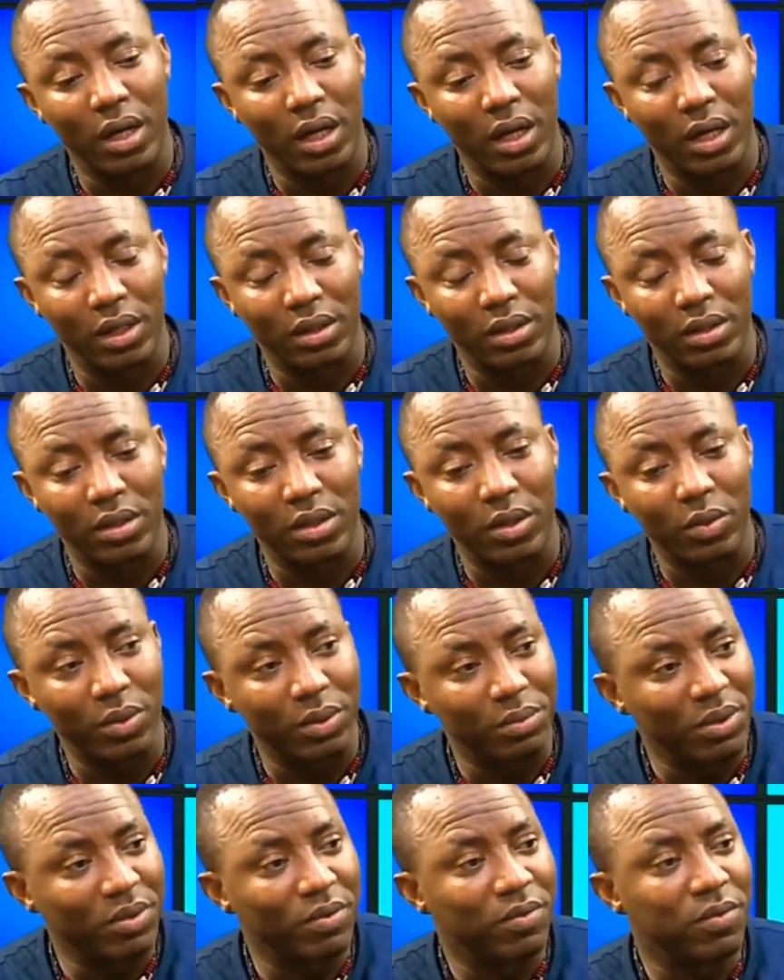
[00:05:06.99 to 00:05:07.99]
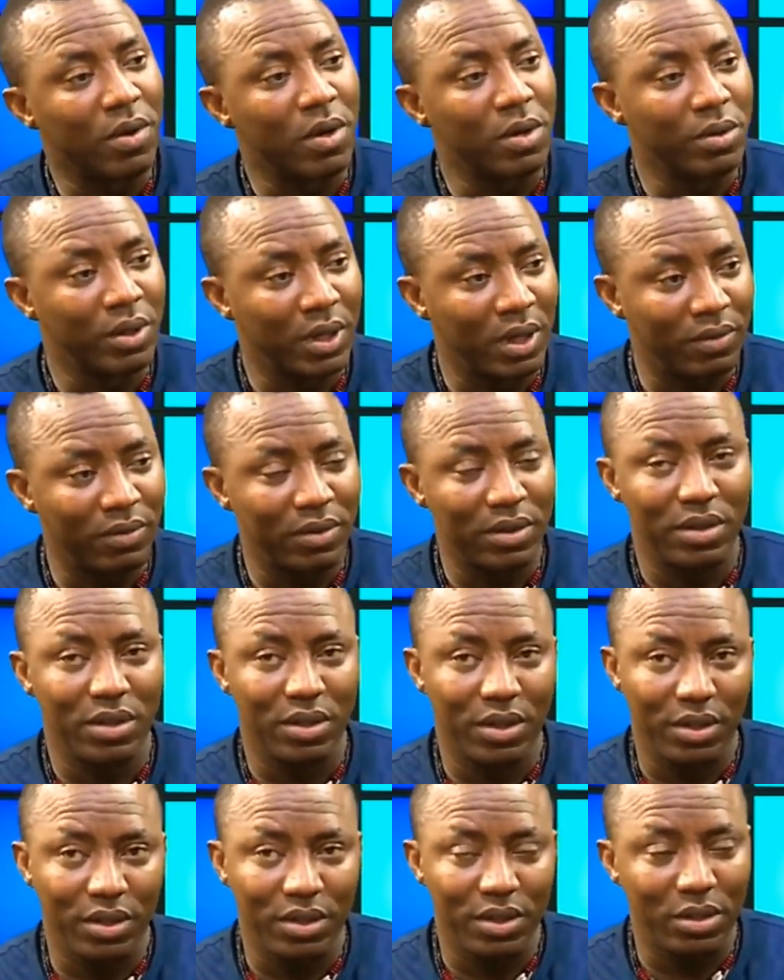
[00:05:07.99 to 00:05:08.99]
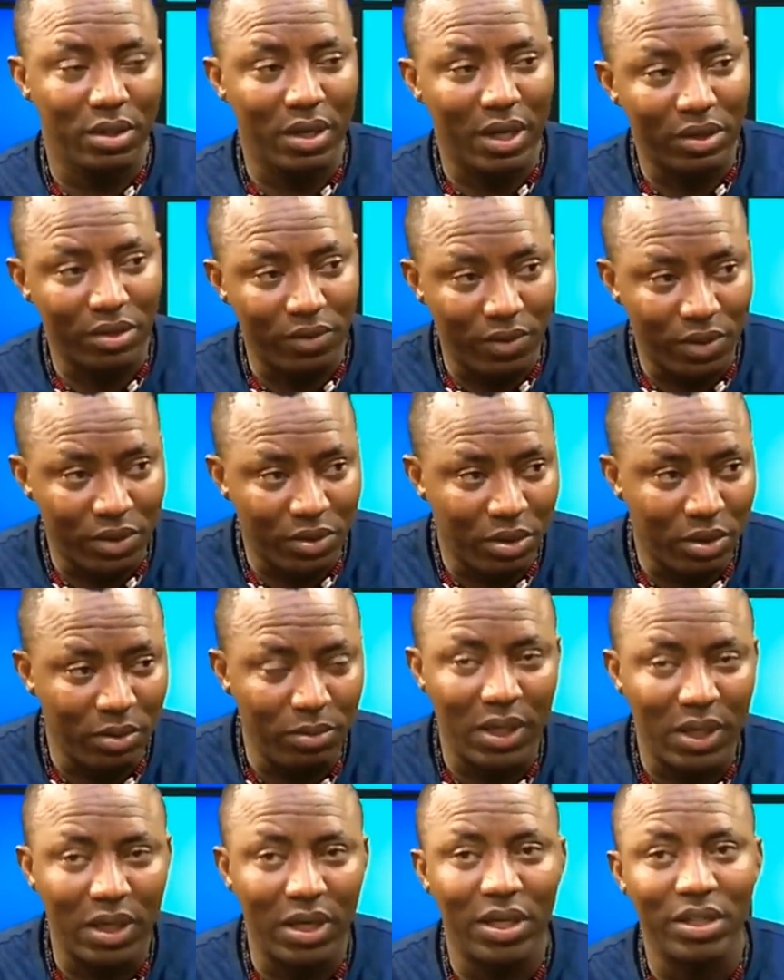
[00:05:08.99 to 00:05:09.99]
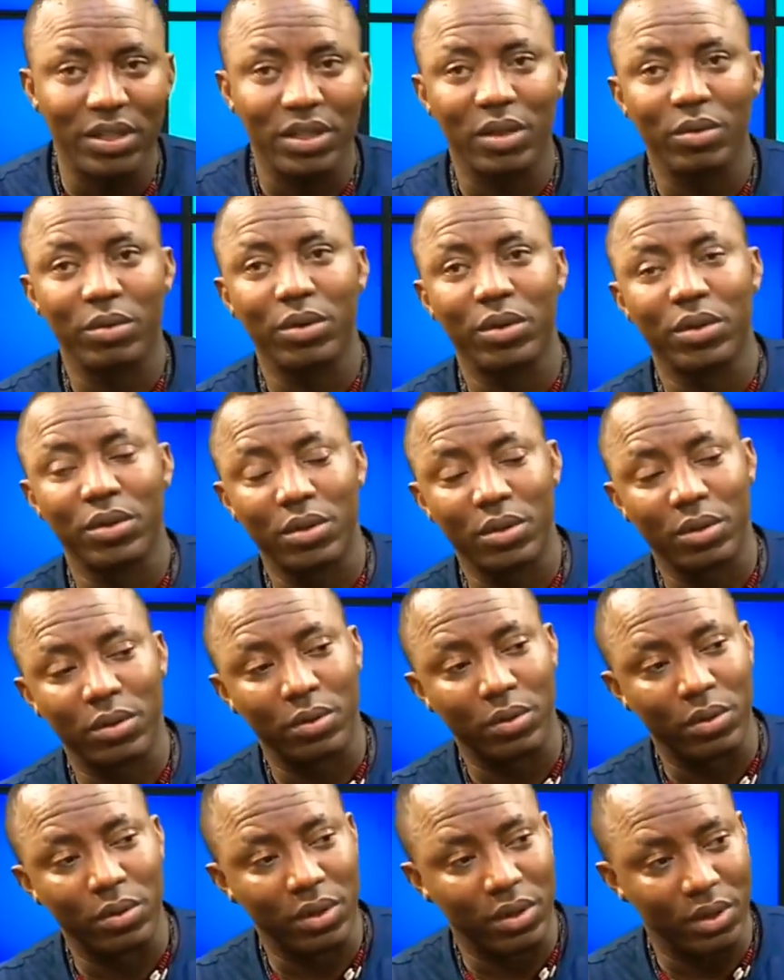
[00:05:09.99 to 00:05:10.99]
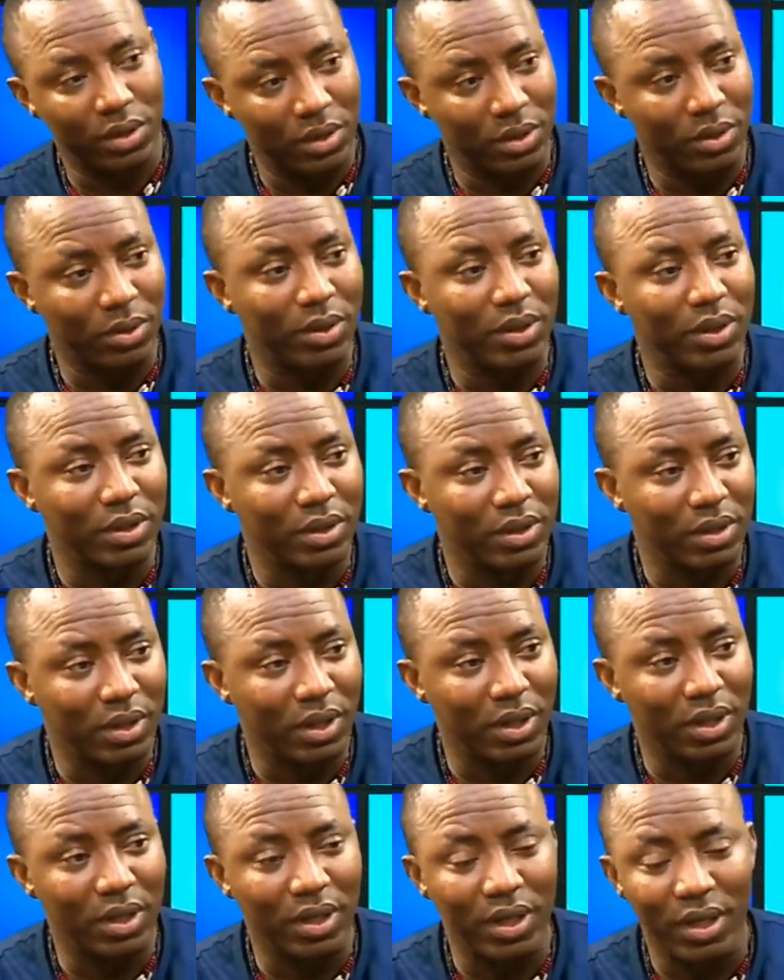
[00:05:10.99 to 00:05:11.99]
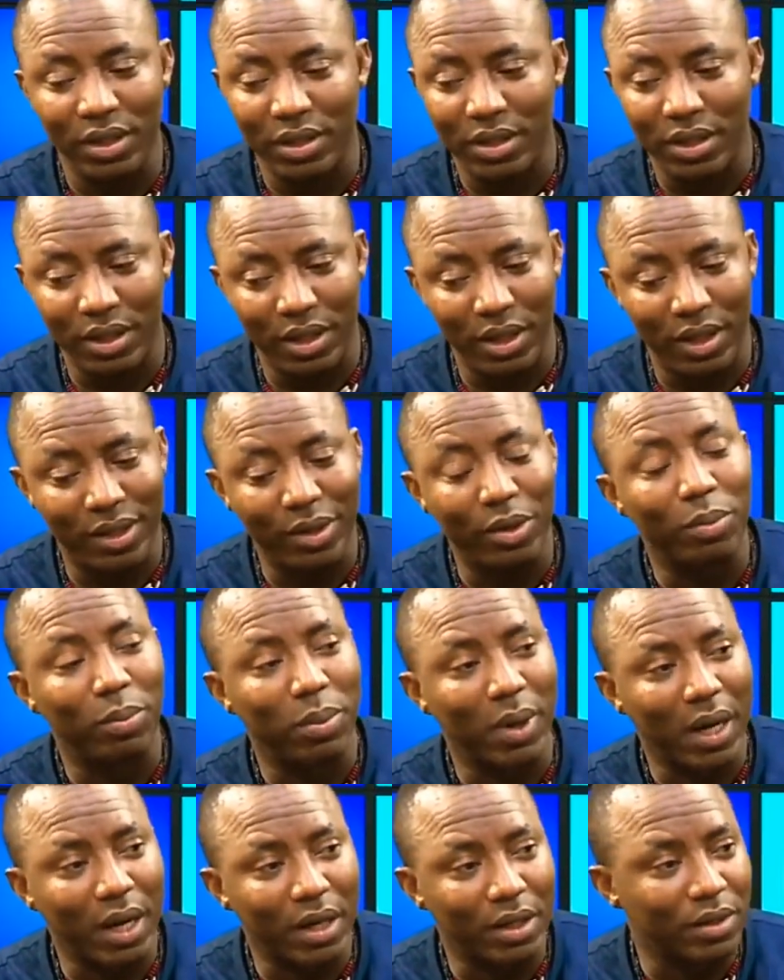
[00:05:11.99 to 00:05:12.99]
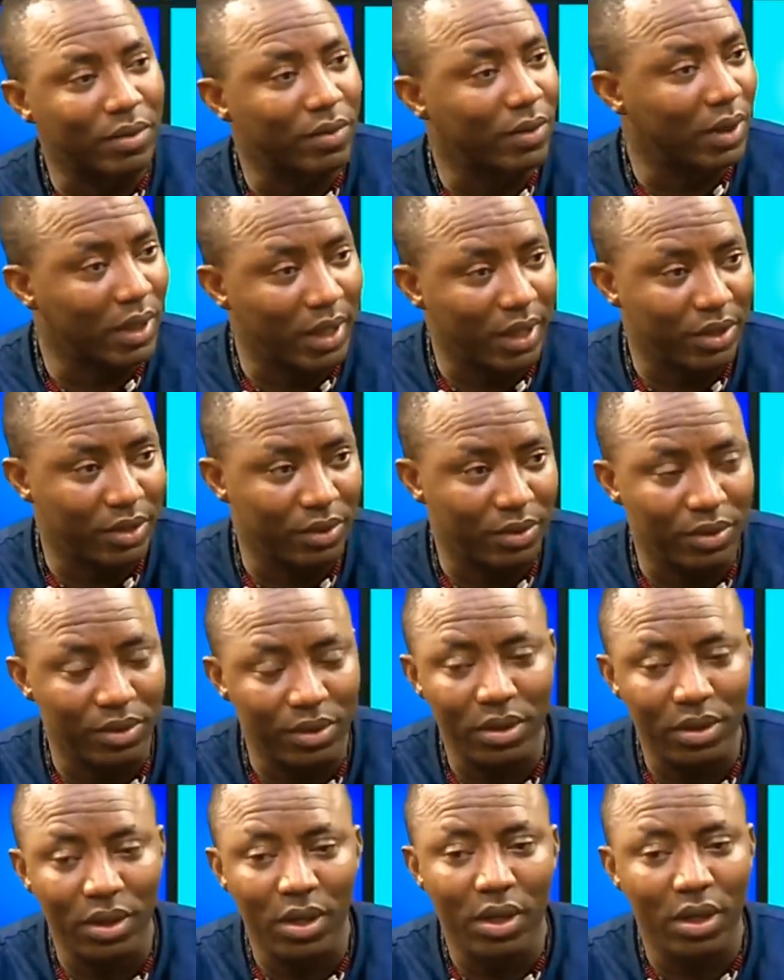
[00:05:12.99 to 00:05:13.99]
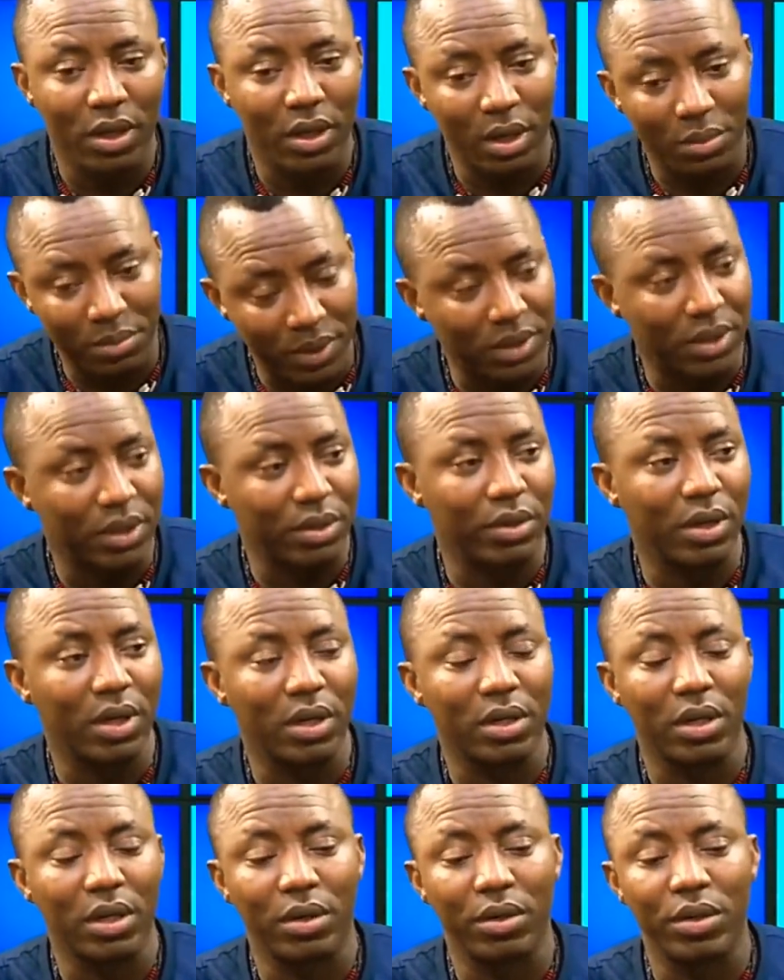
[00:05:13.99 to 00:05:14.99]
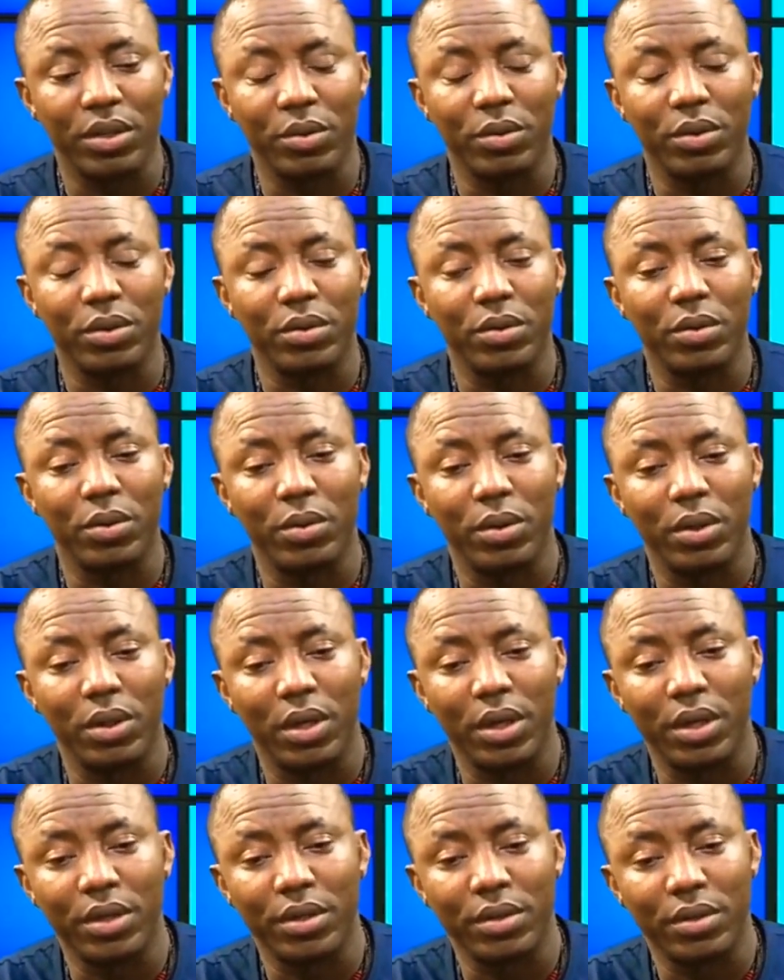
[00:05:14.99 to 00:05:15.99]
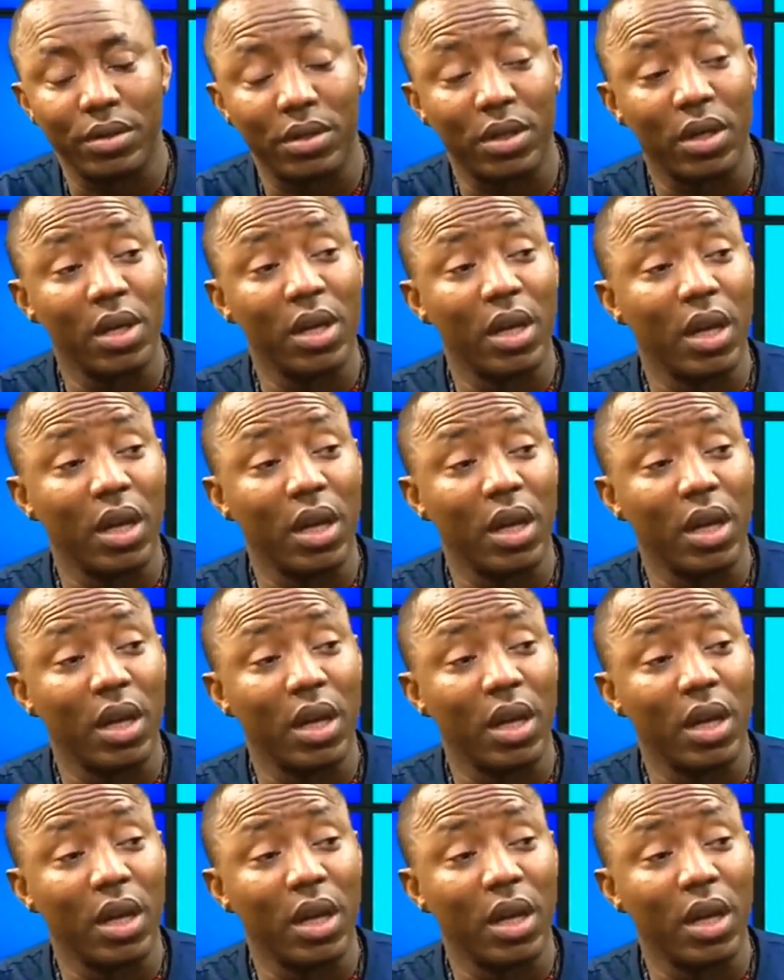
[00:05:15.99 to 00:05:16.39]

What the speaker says: And we've been following ever since. As of October last year, we also wrote a story saying that there are no plans for elections, that President Jonathan doesn't want to hold elections.